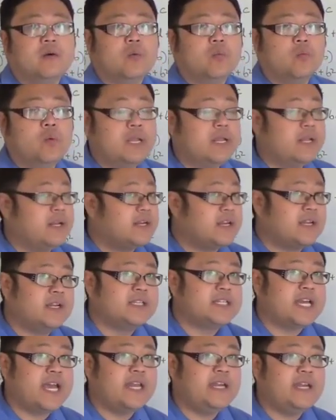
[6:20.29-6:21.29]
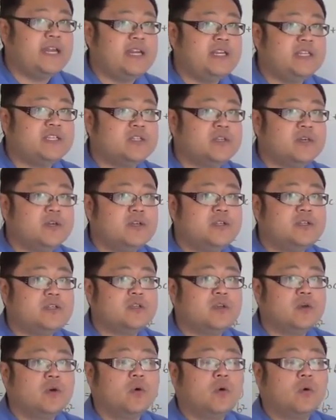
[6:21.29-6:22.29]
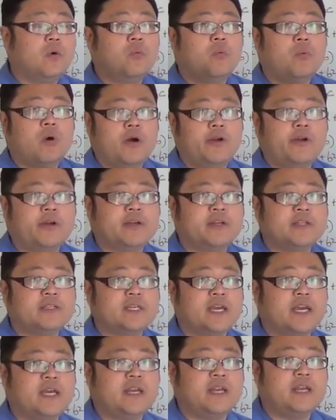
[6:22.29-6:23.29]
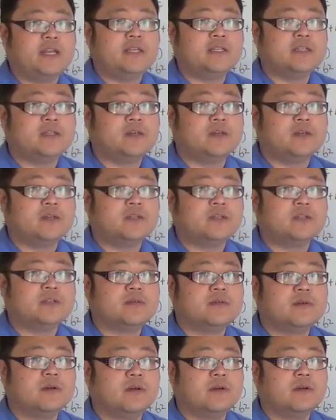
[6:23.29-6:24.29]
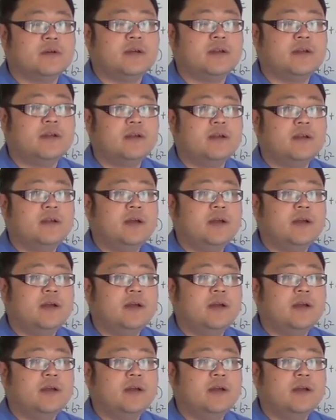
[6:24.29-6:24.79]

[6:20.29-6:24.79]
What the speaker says: Will it contain any surds or won't it contain any surds? Alright?